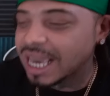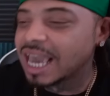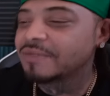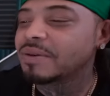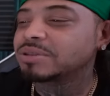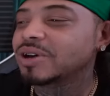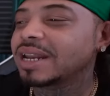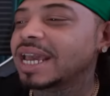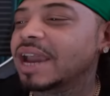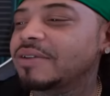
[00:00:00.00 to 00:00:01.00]
If I'm trying
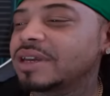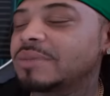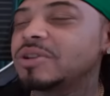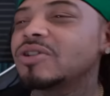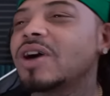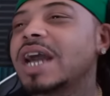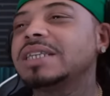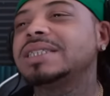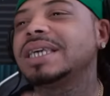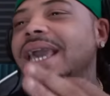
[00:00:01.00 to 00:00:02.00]
to hurry up, you know how you
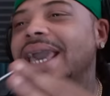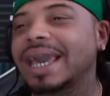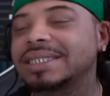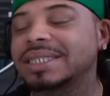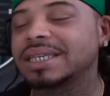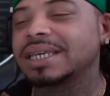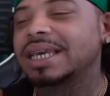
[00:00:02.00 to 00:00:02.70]
see an exit